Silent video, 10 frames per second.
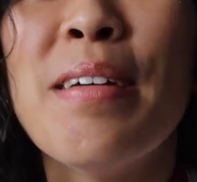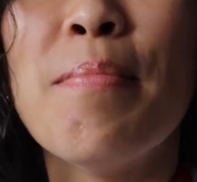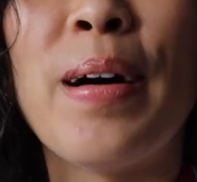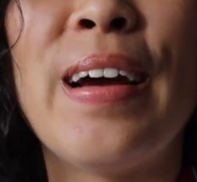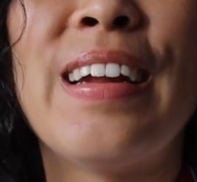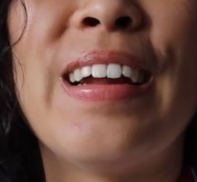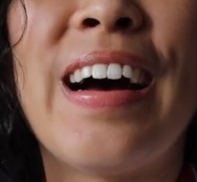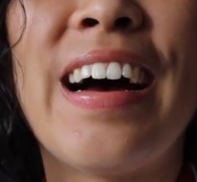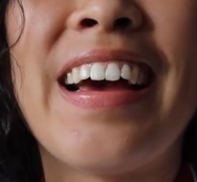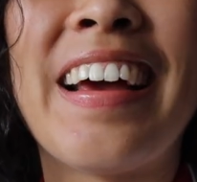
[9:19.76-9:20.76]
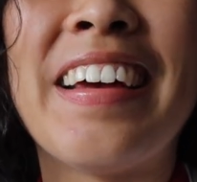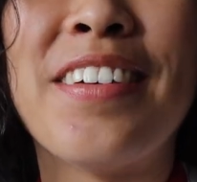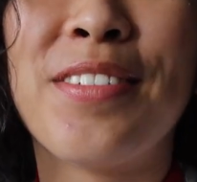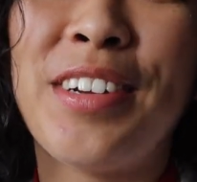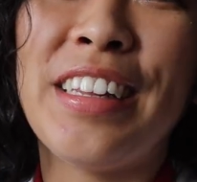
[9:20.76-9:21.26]
but I
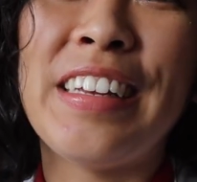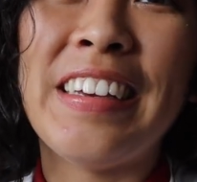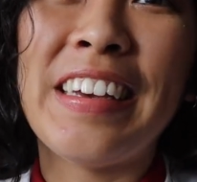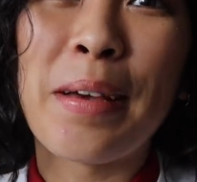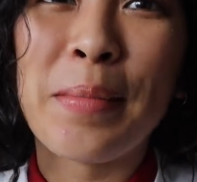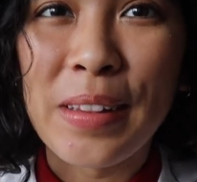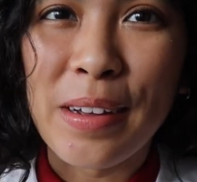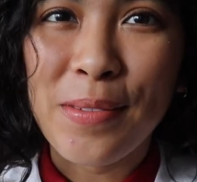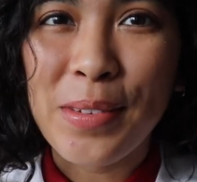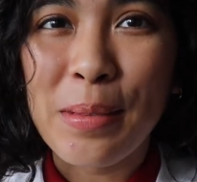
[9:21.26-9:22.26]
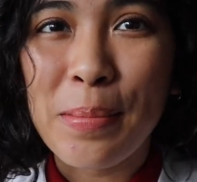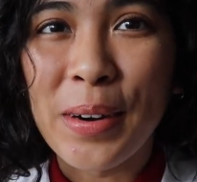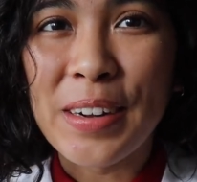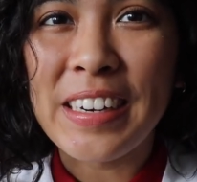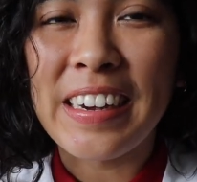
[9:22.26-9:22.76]
really am in love with the
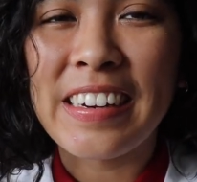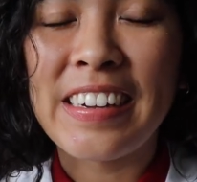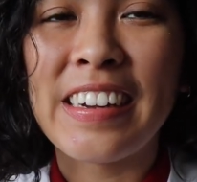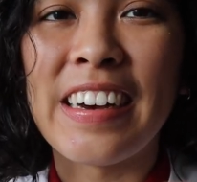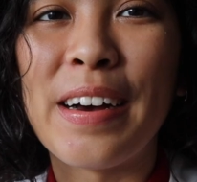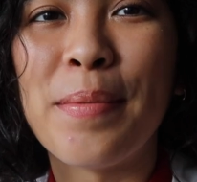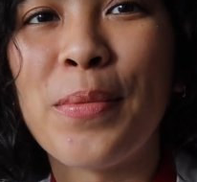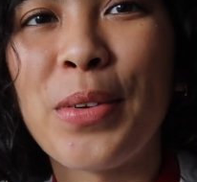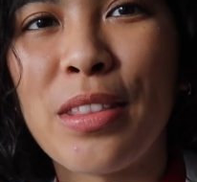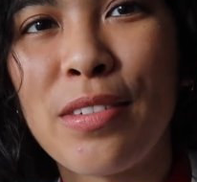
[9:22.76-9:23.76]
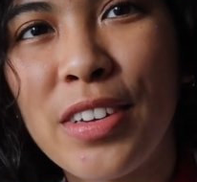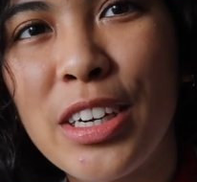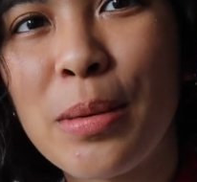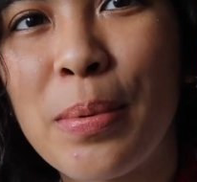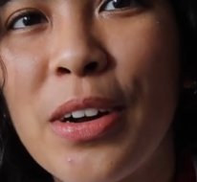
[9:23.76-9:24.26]
project um, with the
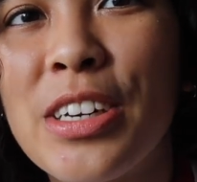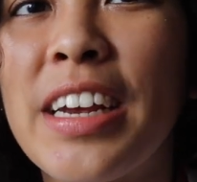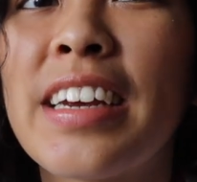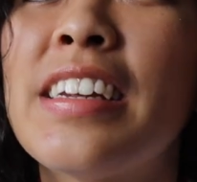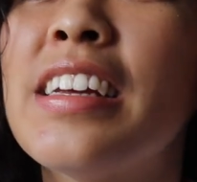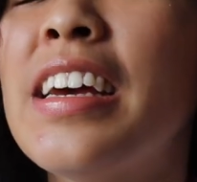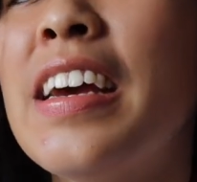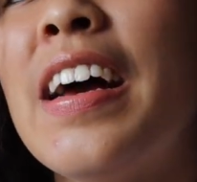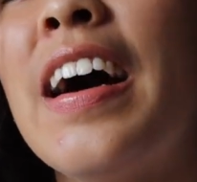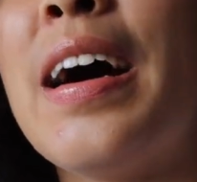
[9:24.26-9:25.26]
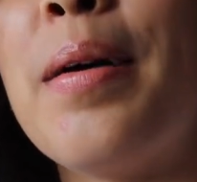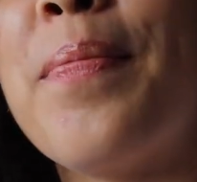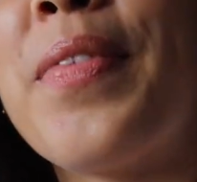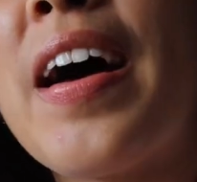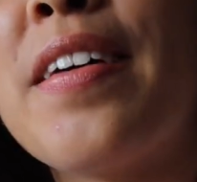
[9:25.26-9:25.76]
finished project
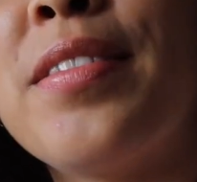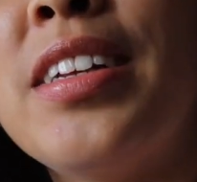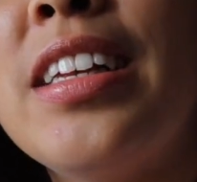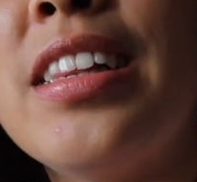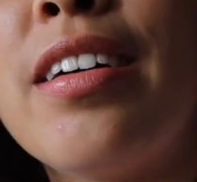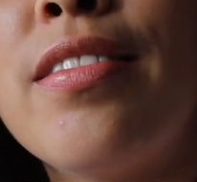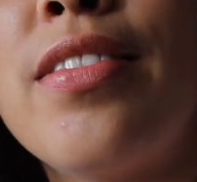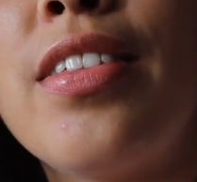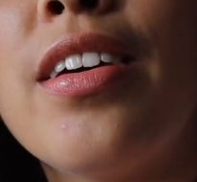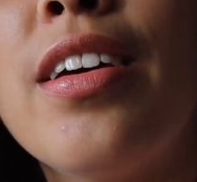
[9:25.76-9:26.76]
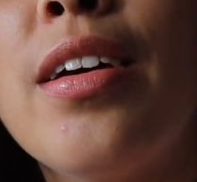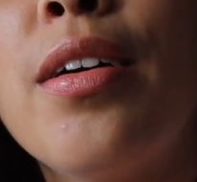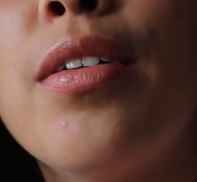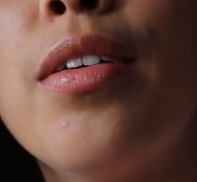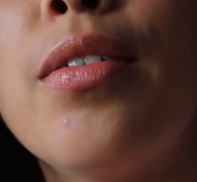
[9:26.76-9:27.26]
um, I really love the
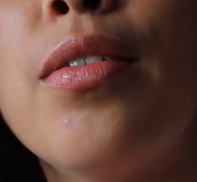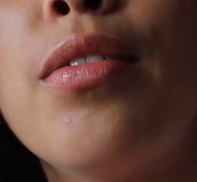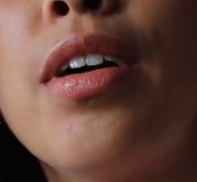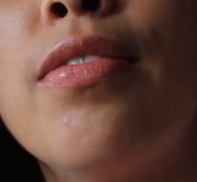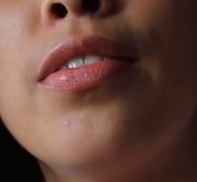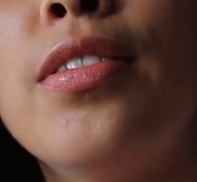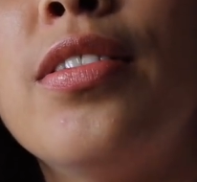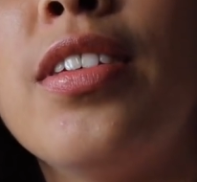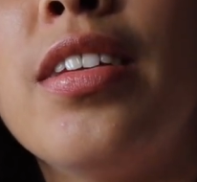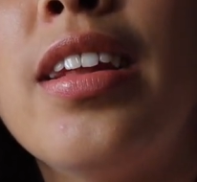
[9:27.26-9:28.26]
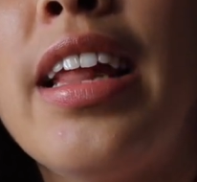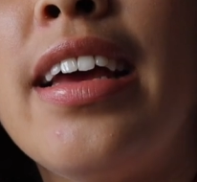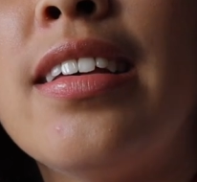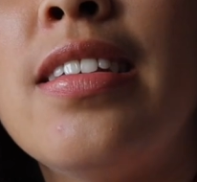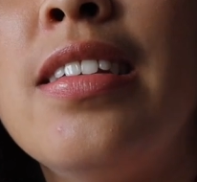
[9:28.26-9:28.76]
ruffled
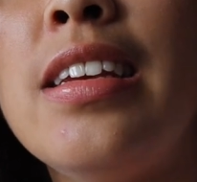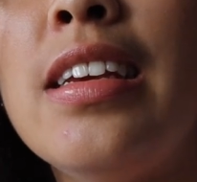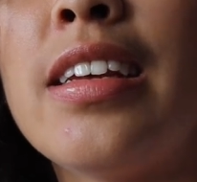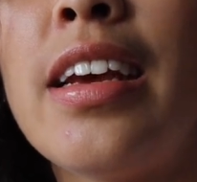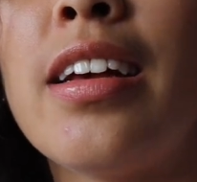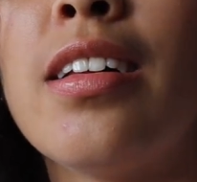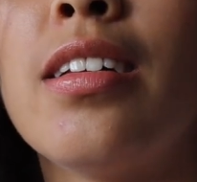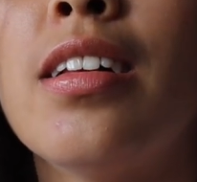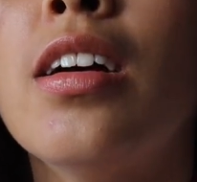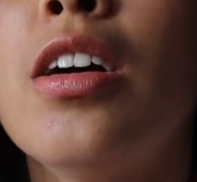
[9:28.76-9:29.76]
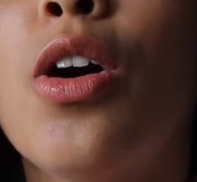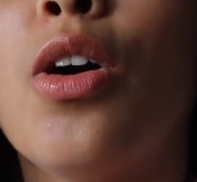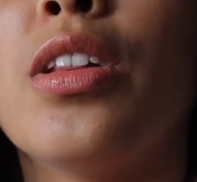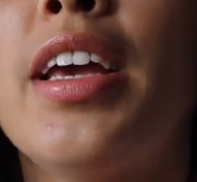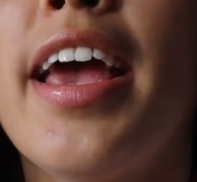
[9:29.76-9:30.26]
lace detail
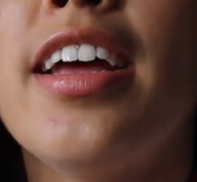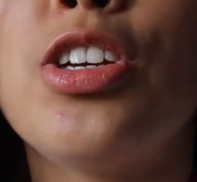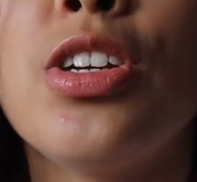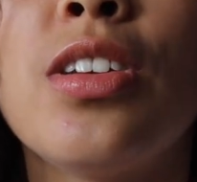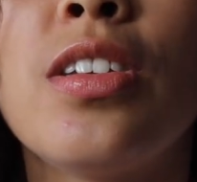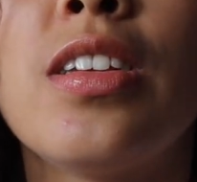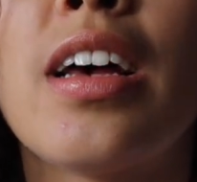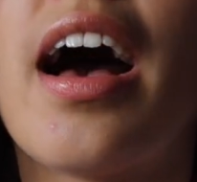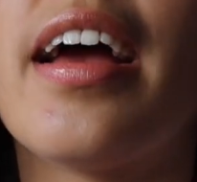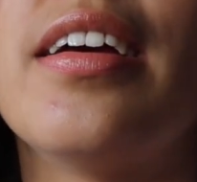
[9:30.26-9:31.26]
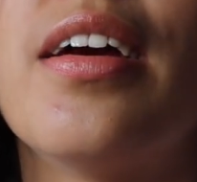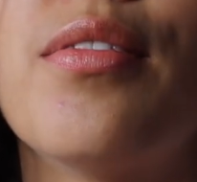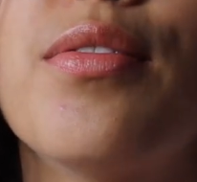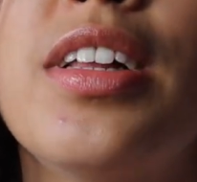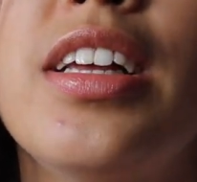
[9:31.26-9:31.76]
on the edges I
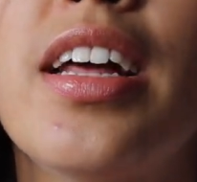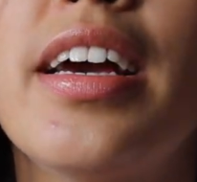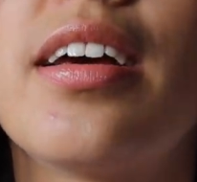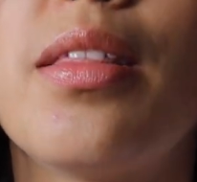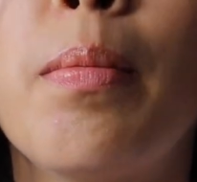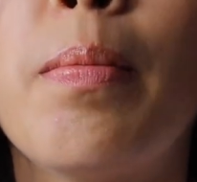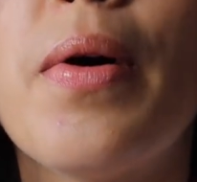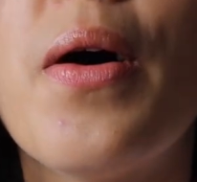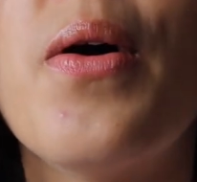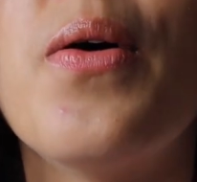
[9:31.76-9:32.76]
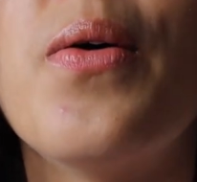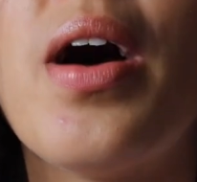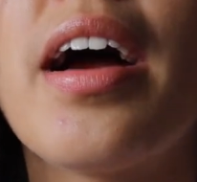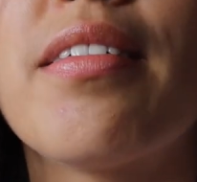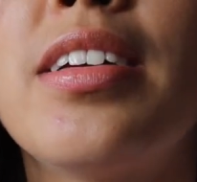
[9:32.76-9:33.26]
really like the bow
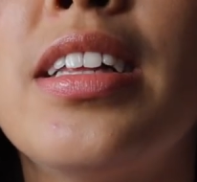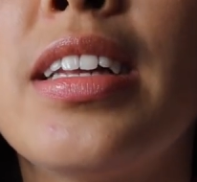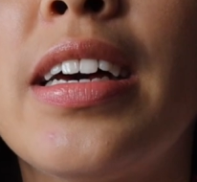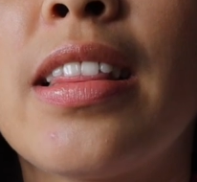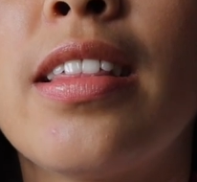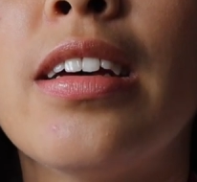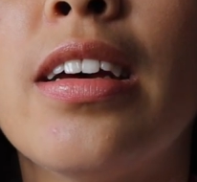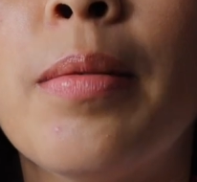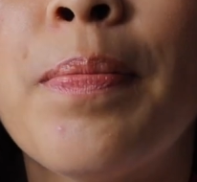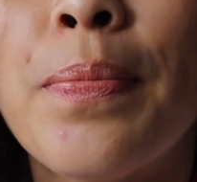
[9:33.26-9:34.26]
I really like the